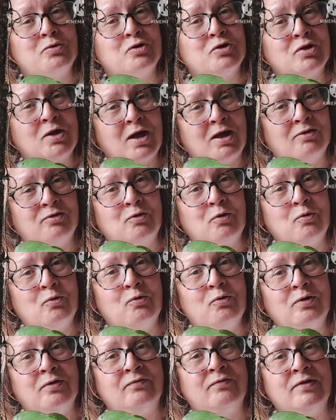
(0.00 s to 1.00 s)
she has
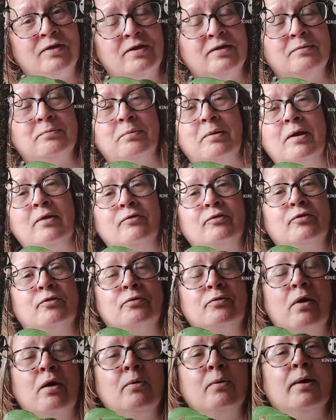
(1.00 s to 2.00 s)
all of these plants
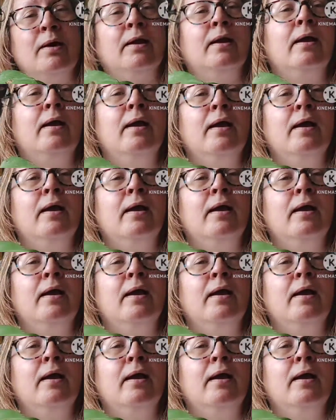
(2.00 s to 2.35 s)
growing,